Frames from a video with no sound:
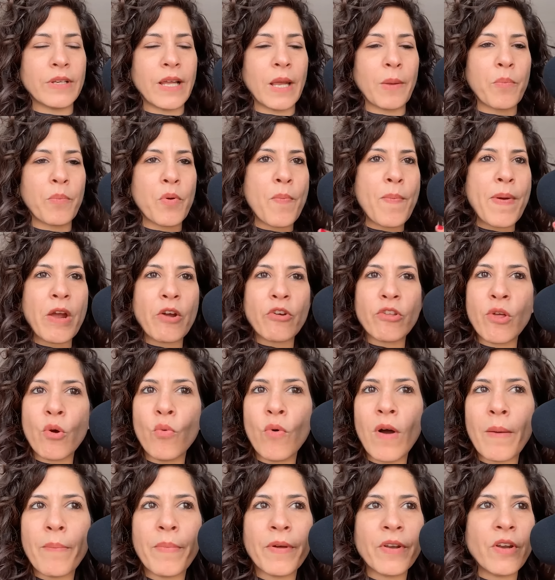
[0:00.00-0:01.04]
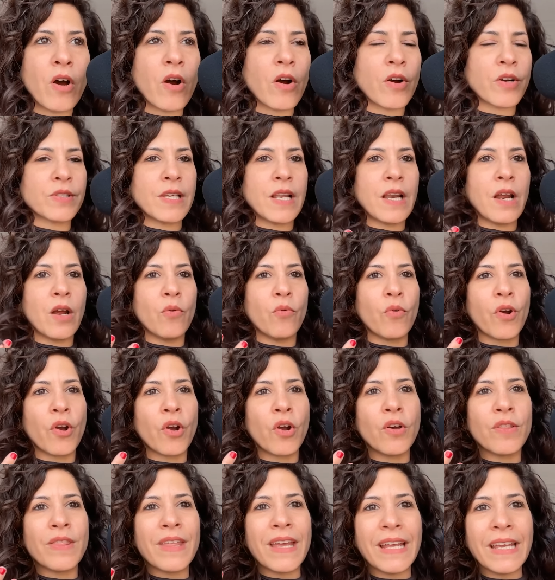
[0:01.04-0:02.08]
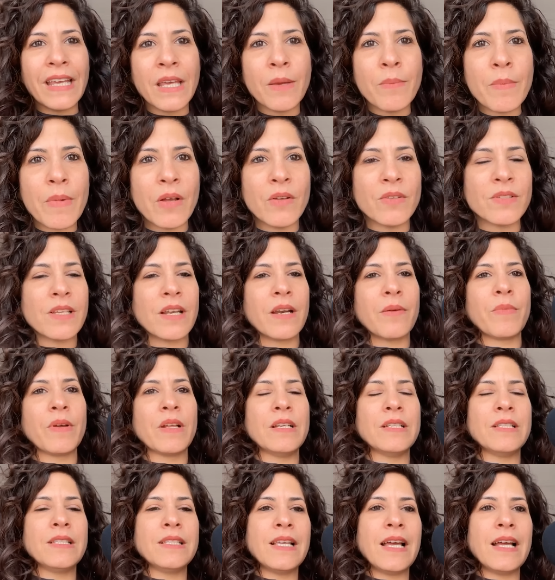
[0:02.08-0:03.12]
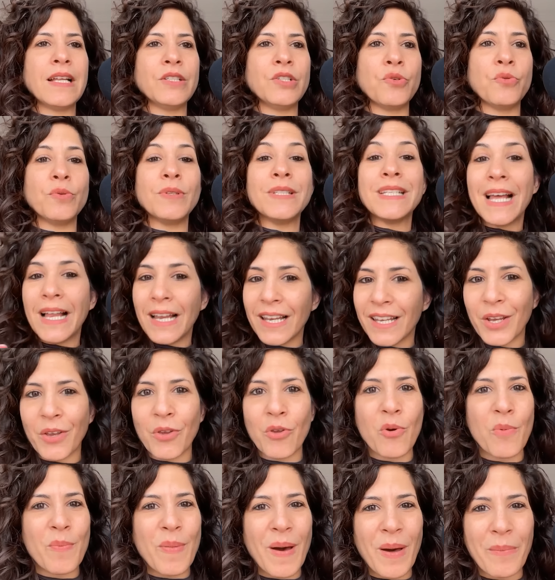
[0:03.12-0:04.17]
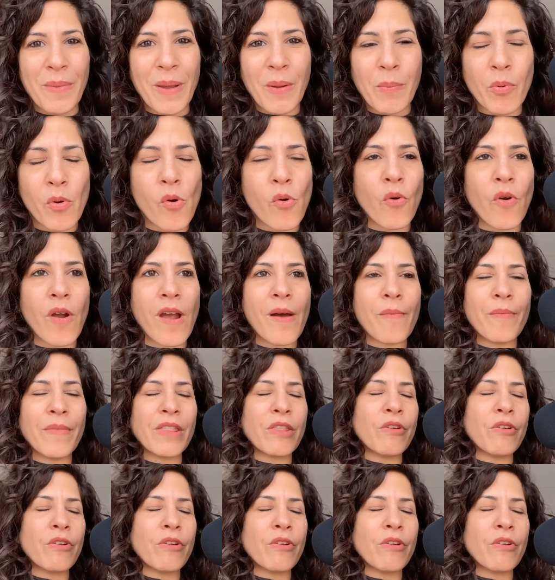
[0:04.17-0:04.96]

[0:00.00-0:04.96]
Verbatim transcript: I prepare the webinars and I work on the emails that I'm going to send you telling you about my program.